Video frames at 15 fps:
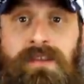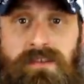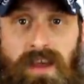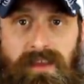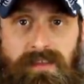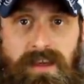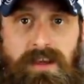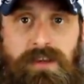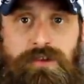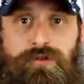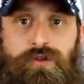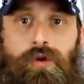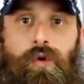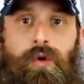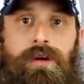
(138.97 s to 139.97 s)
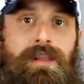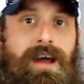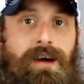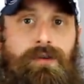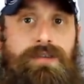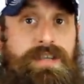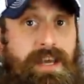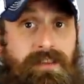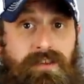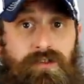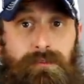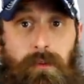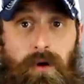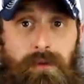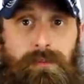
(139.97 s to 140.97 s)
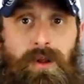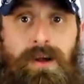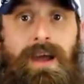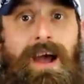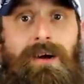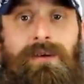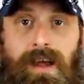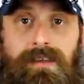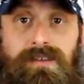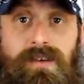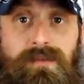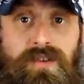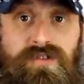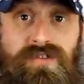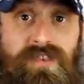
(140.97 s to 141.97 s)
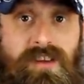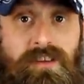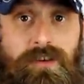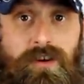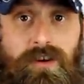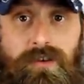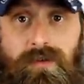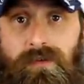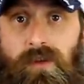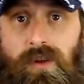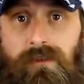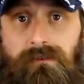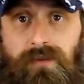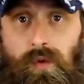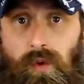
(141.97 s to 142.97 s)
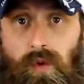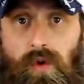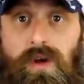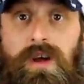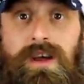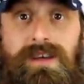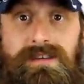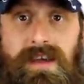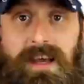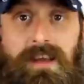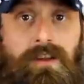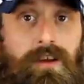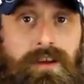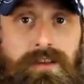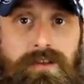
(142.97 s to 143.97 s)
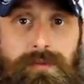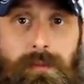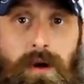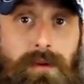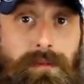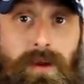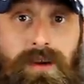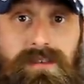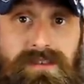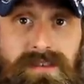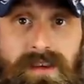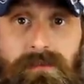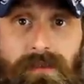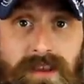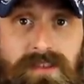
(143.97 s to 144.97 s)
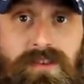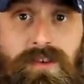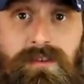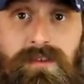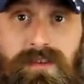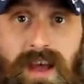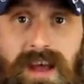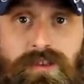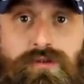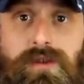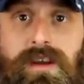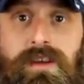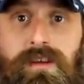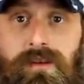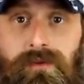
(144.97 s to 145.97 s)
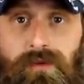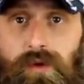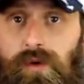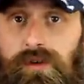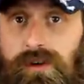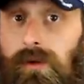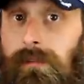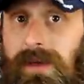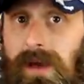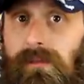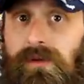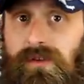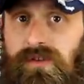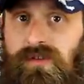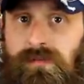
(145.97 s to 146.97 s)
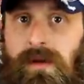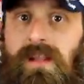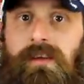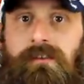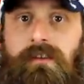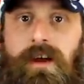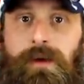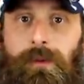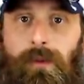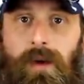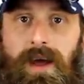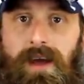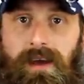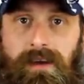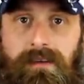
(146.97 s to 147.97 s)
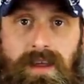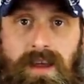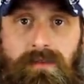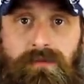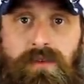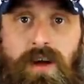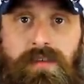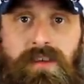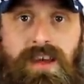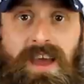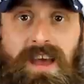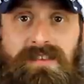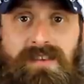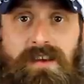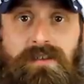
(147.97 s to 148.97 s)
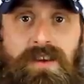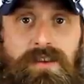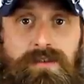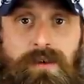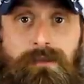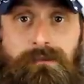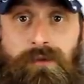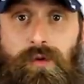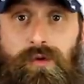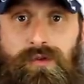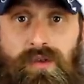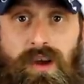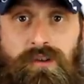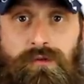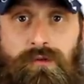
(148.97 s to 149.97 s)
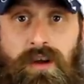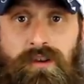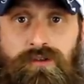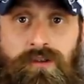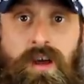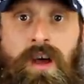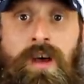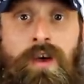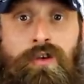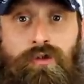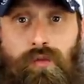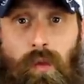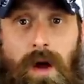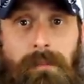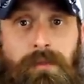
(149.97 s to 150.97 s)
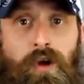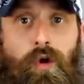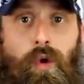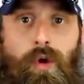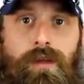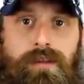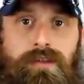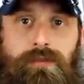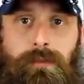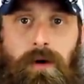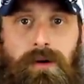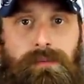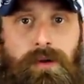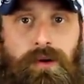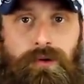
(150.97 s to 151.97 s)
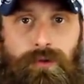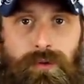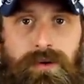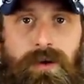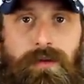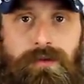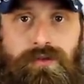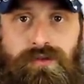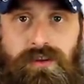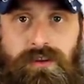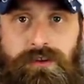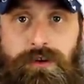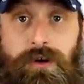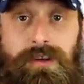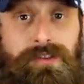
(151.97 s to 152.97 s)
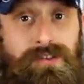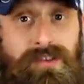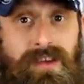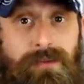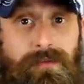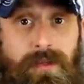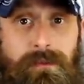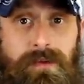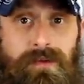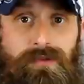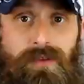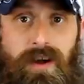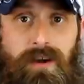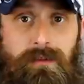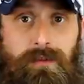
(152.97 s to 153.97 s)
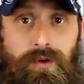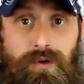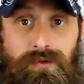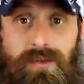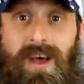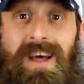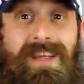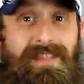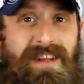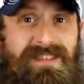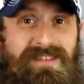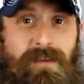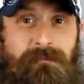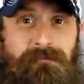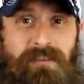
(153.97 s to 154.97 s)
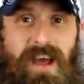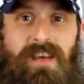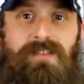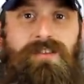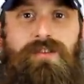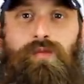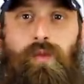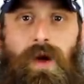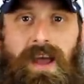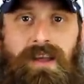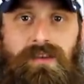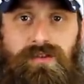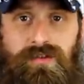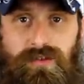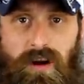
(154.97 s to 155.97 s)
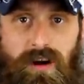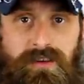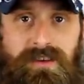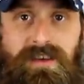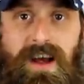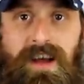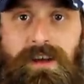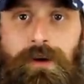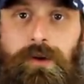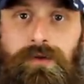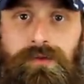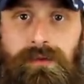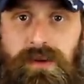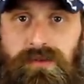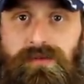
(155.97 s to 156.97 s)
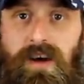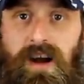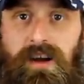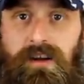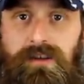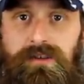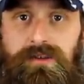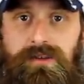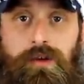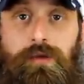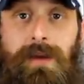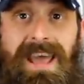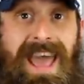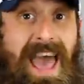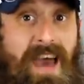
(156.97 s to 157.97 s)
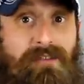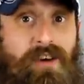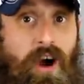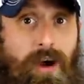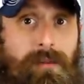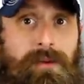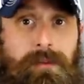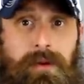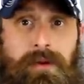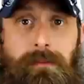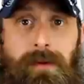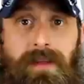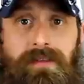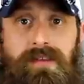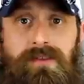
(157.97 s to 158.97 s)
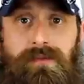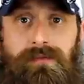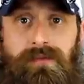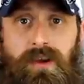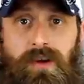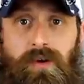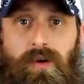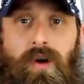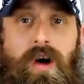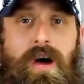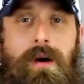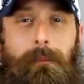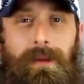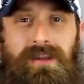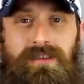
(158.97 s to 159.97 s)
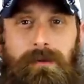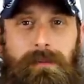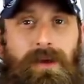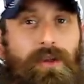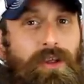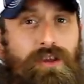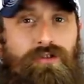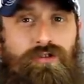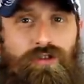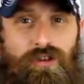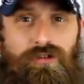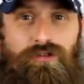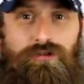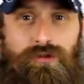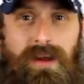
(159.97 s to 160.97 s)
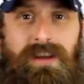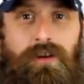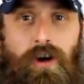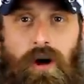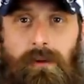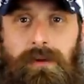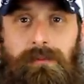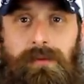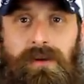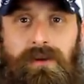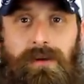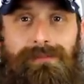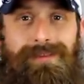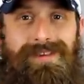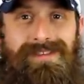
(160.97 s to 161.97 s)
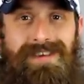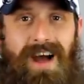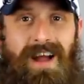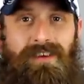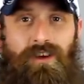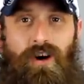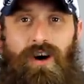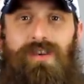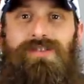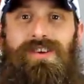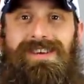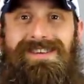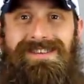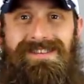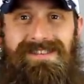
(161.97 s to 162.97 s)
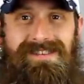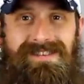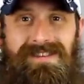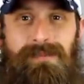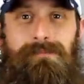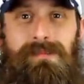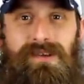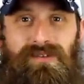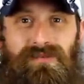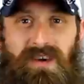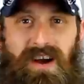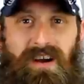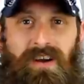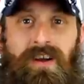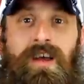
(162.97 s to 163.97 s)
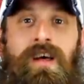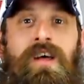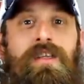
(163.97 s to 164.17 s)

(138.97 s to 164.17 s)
Take the ignition coil out, take the spark plug out, and see if the cylinder is full of fuel. Take a look at the spark plug, see if it's saturated in fuel. You'll be able to smell it right away. If nothing has evidence of fuel saturation, swap the coil and spark plug to another cylinder and see if the misfire moves. That's the fastest way to start to diagnose misfires. You may have carbon buildup on this vehicle, but typically just straight carbon buildup does not cause a consistent misfire.